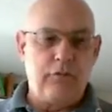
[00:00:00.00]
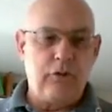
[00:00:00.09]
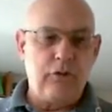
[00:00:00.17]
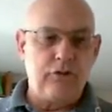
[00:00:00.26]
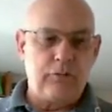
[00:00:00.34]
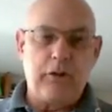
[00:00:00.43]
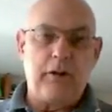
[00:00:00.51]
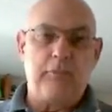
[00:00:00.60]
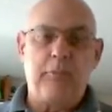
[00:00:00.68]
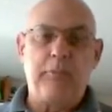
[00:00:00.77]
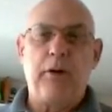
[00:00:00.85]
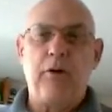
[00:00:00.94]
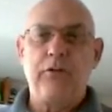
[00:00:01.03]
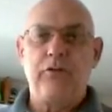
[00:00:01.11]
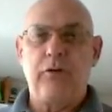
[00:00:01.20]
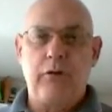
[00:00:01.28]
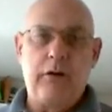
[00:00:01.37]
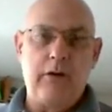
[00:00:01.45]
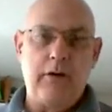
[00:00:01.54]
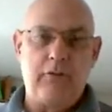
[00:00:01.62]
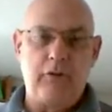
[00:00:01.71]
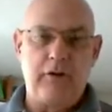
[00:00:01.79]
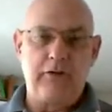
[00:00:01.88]
A proposal
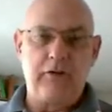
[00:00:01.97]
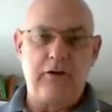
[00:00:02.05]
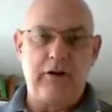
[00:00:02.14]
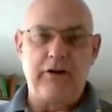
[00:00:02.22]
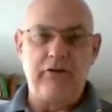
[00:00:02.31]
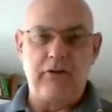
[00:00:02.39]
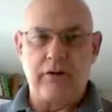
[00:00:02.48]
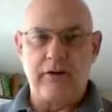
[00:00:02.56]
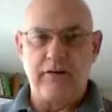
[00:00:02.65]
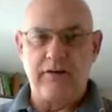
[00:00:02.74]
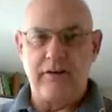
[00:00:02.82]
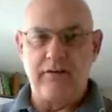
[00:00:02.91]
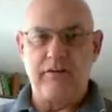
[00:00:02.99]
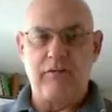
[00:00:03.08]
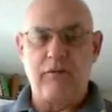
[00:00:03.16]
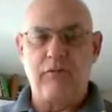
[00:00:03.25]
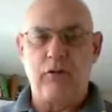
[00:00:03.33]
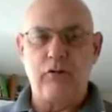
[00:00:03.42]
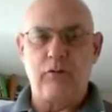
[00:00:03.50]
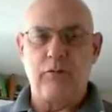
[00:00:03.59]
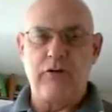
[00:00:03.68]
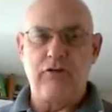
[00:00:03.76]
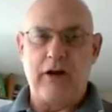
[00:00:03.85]
for a dissertation consists of the
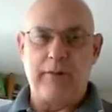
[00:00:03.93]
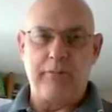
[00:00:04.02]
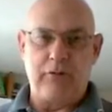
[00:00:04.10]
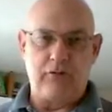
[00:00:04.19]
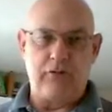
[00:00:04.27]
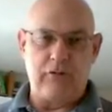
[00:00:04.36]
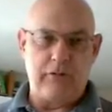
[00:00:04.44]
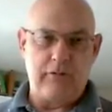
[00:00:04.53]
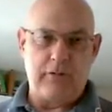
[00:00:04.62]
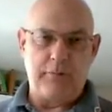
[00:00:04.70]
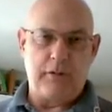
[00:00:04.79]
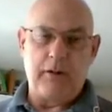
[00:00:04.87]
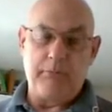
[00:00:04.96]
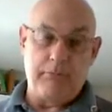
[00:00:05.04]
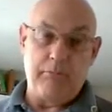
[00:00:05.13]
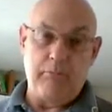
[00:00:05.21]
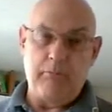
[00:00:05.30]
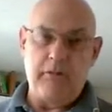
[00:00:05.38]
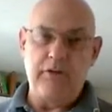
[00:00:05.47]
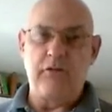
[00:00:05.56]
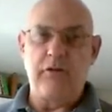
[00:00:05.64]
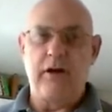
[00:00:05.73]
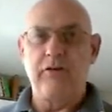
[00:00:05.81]
first 3 chapters. A
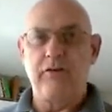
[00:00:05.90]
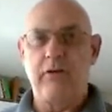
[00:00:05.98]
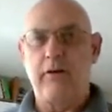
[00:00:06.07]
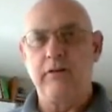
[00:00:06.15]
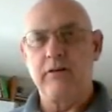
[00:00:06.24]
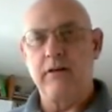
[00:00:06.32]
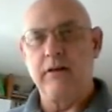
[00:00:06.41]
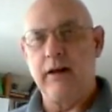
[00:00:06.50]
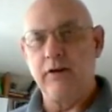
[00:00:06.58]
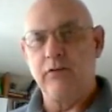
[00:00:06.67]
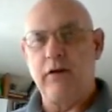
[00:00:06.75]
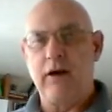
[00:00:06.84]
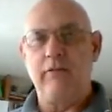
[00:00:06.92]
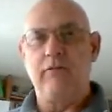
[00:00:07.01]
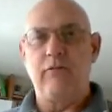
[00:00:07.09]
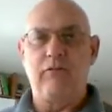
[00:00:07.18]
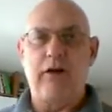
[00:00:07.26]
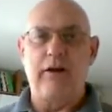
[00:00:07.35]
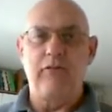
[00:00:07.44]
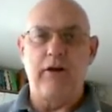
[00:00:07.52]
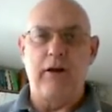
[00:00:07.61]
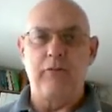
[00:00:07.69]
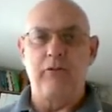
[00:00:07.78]
dissertation obviously has five
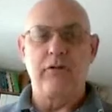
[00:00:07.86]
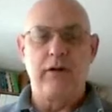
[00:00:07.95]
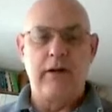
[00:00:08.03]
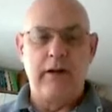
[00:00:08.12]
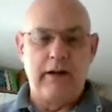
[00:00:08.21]
chapters.